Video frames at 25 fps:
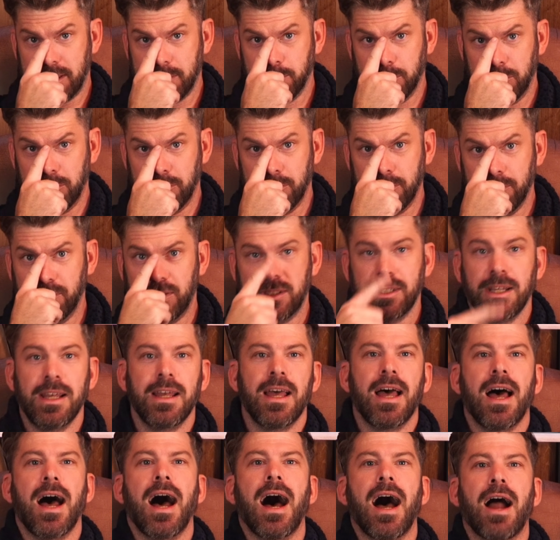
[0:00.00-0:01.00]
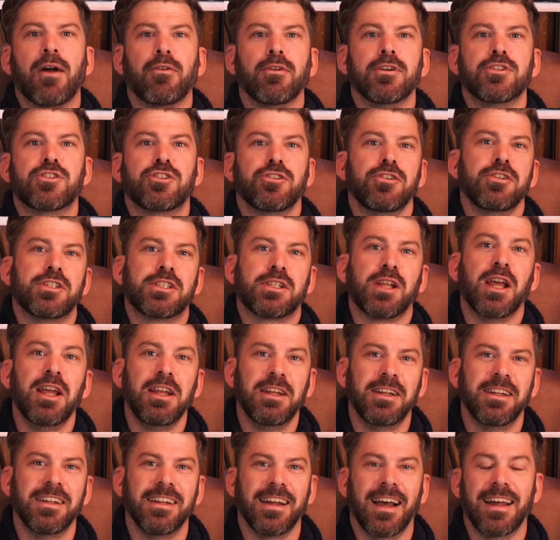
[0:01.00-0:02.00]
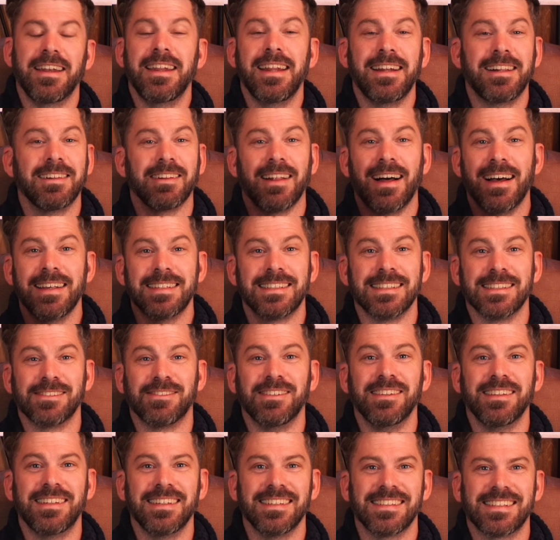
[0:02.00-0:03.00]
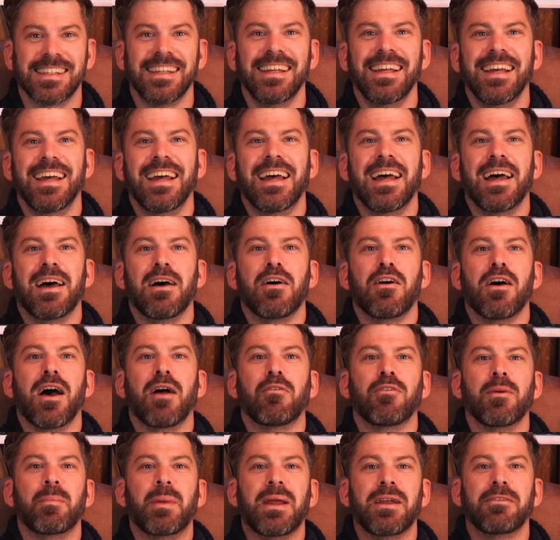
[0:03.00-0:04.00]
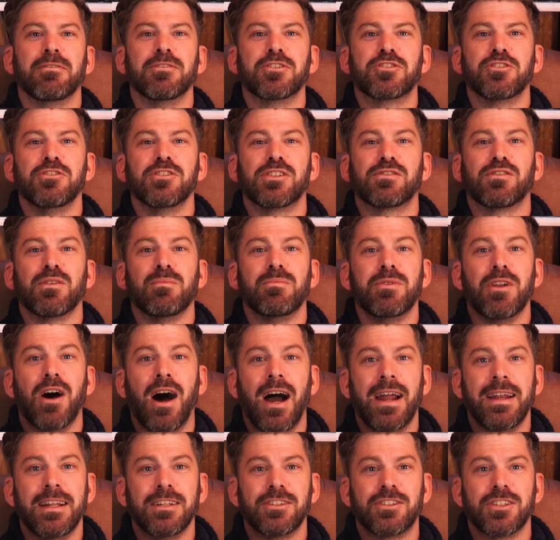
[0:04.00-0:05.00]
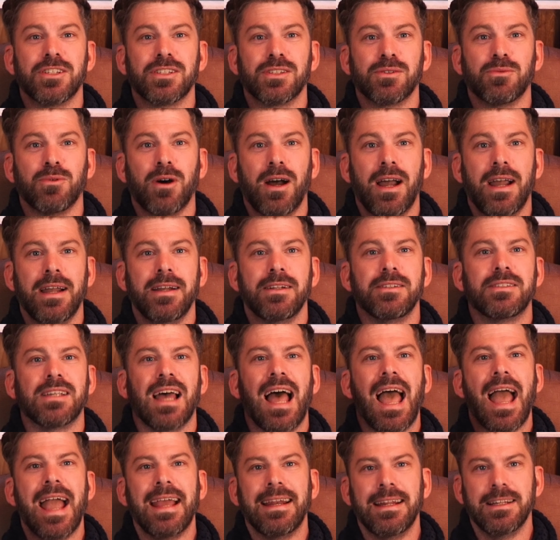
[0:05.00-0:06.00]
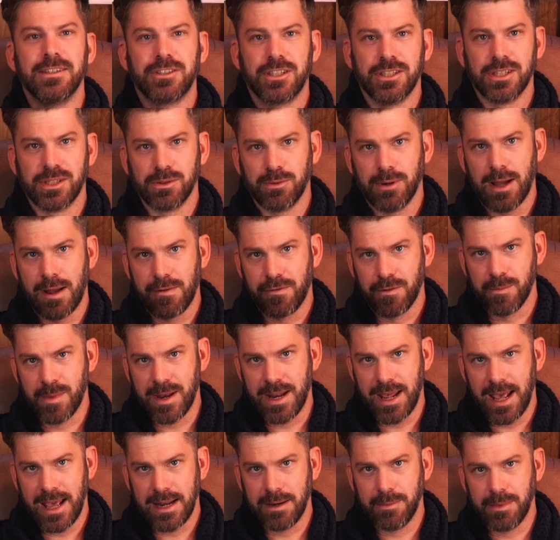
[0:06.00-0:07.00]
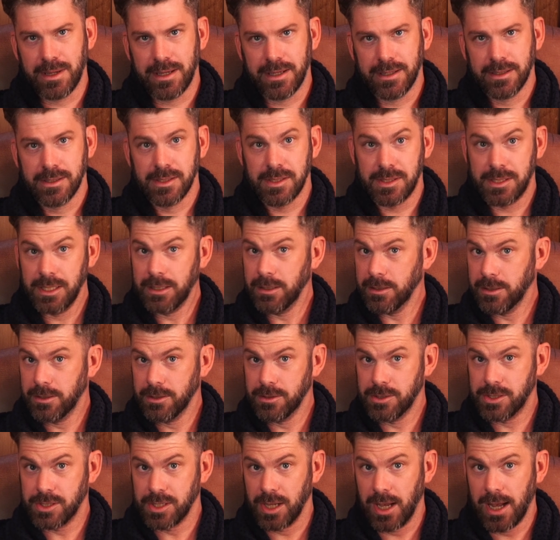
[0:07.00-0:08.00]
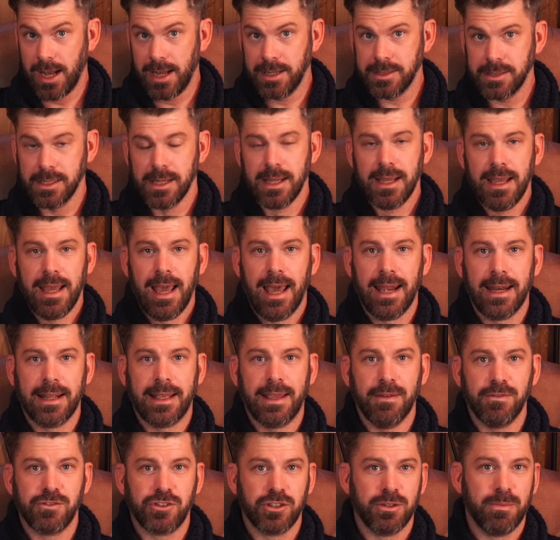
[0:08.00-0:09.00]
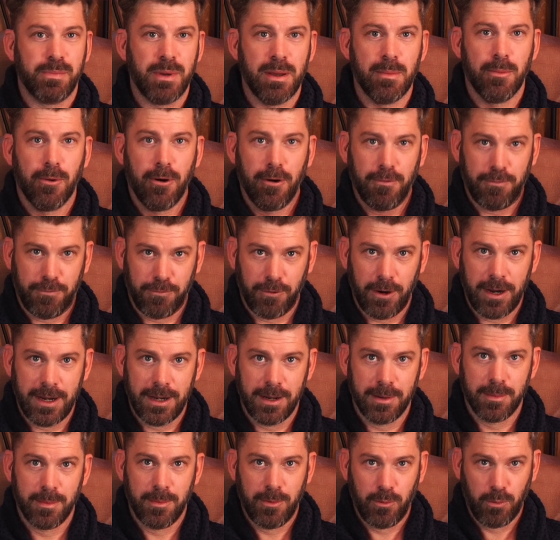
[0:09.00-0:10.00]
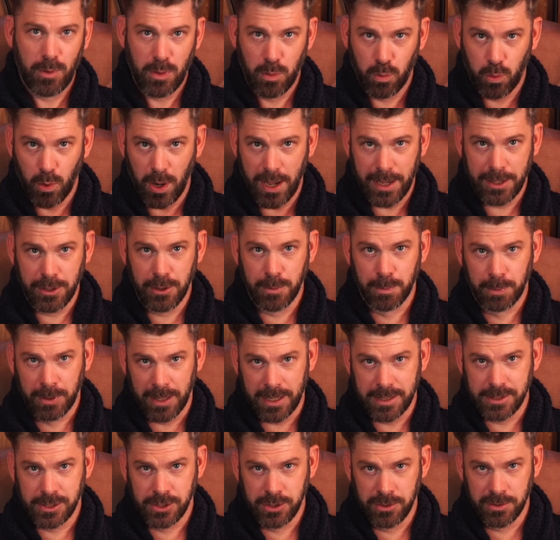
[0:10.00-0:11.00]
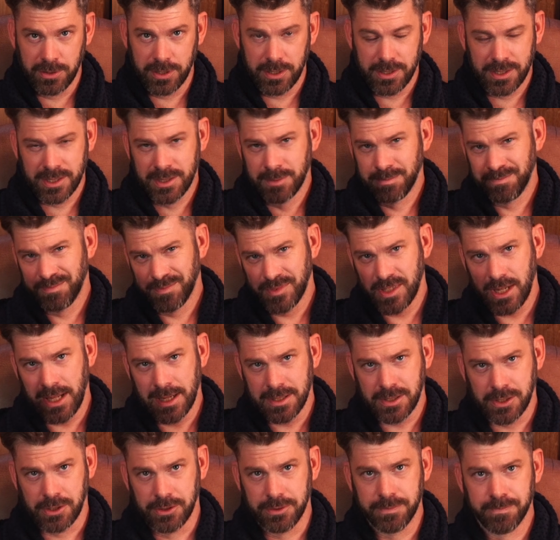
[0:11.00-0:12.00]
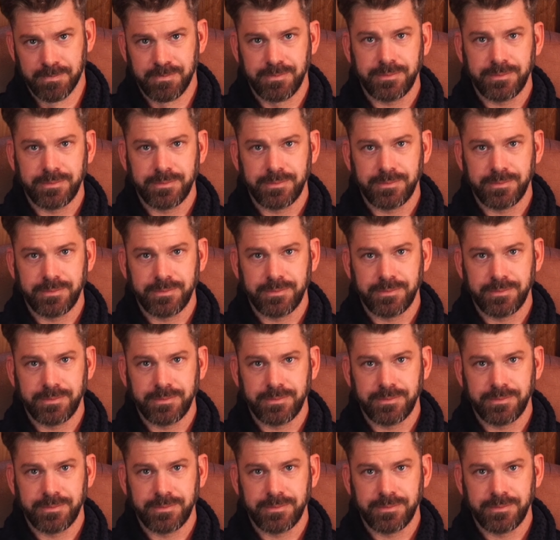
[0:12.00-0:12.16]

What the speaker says: moves are reduced, I need glasses for this, are being reduced from 9 inches away to 8 inches away from an enemy. Still a good size, and it gives you a bit more freedom with where you place units. So that's good.